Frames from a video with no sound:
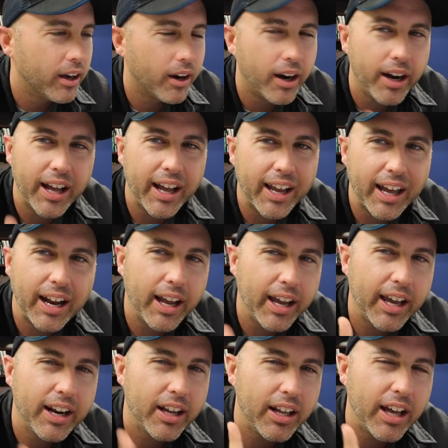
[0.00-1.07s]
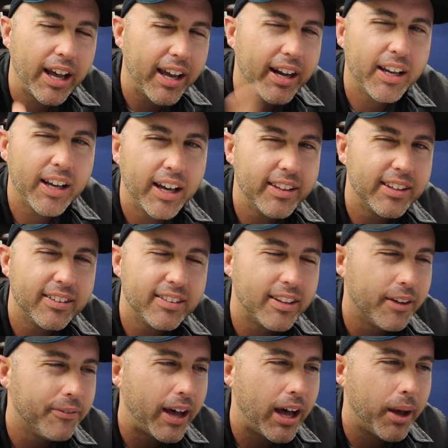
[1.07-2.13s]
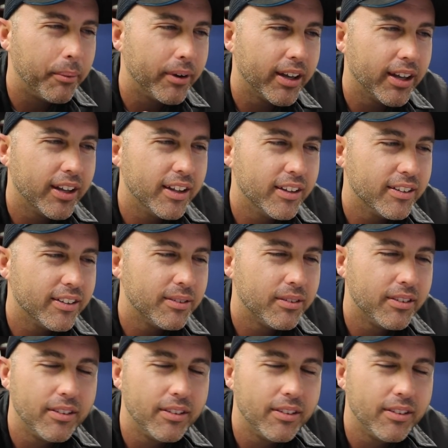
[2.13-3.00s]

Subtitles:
All right, I gotta cut this stuff out because